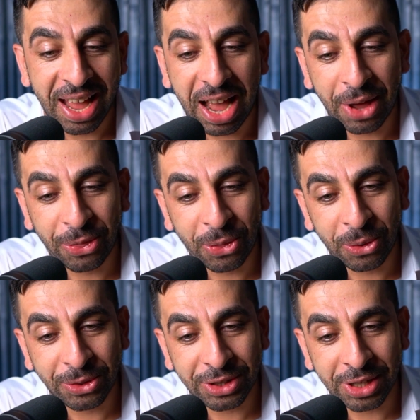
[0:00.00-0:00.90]
I
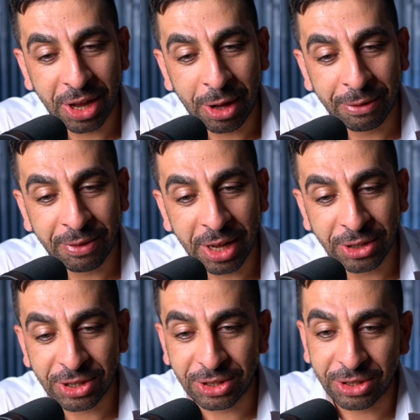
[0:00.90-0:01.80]
thought of
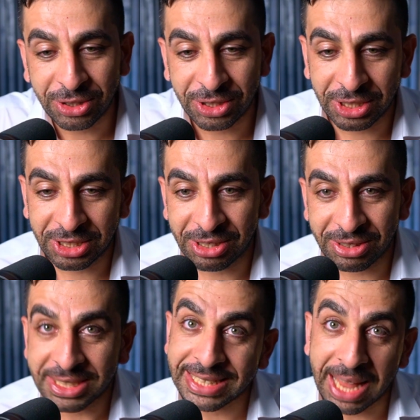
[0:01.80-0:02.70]
introducing to you
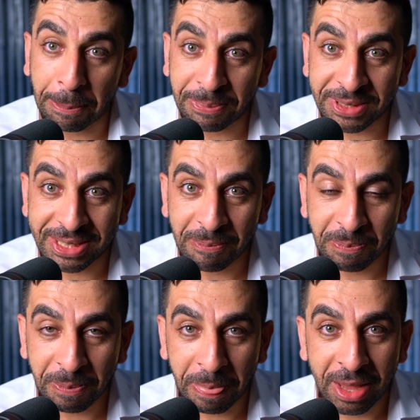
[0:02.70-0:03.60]
steps
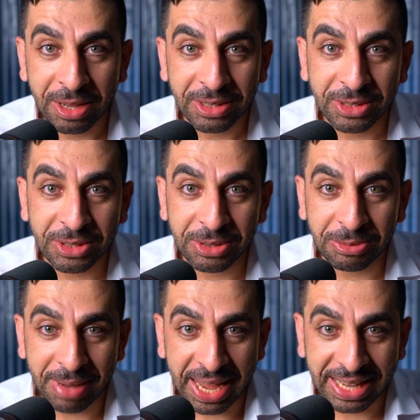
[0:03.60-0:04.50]
to
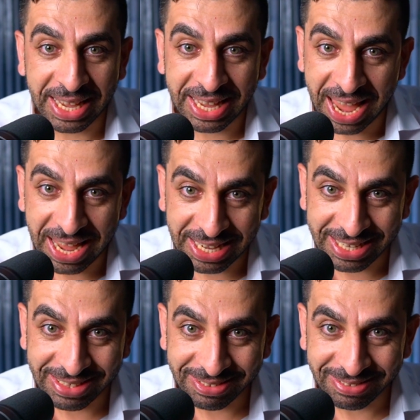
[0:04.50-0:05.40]
make a
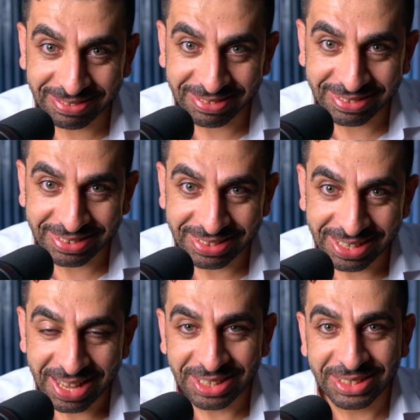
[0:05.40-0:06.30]
cake.
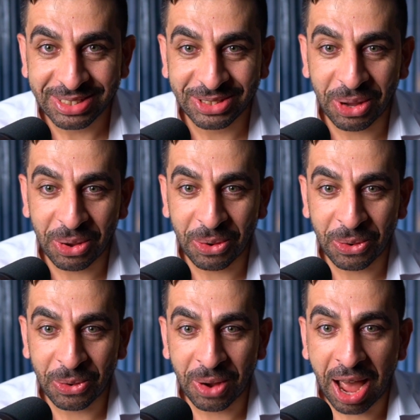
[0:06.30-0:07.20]

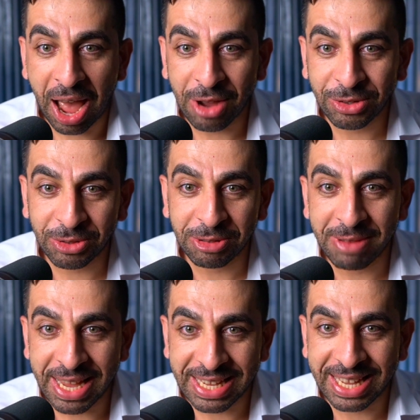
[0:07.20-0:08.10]
So how do we
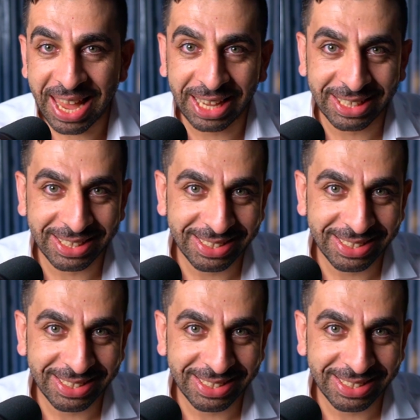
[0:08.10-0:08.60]
make a cake?